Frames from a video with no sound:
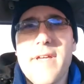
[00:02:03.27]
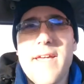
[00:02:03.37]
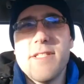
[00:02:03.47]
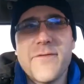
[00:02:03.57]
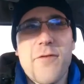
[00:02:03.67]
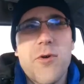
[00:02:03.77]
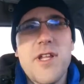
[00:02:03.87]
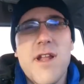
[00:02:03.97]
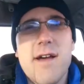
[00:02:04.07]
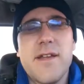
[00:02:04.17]
It's
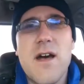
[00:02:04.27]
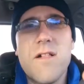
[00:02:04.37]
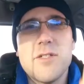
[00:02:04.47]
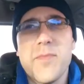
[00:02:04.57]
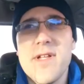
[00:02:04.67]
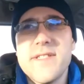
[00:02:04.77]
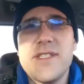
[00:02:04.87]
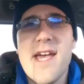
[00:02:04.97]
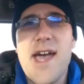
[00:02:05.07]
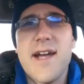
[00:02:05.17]
$49 plus
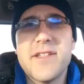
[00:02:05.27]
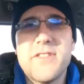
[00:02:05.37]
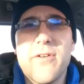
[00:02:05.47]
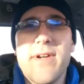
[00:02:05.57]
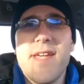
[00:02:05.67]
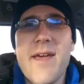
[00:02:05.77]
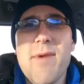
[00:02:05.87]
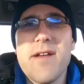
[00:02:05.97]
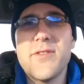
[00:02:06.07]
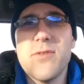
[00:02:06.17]
tax, so it came
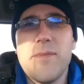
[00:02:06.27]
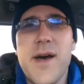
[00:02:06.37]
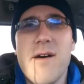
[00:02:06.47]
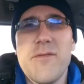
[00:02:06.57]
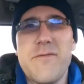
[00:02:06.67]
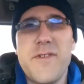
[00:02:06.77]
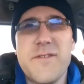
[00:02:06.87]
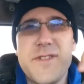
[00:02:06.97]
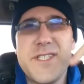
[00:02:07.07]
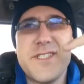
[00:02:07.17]
out to about
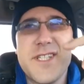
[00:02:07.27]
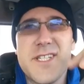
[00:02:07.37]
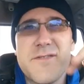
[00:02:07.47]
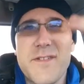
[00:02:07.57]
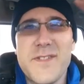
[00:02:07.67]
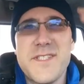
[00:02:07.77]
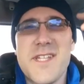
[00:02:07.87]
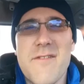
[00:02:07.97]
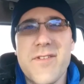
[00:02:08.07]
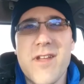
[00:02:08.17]
$56,
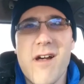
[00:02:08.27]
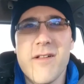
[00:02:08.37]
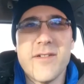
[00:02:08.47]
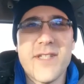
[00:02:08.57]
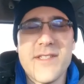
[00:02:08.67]
$57.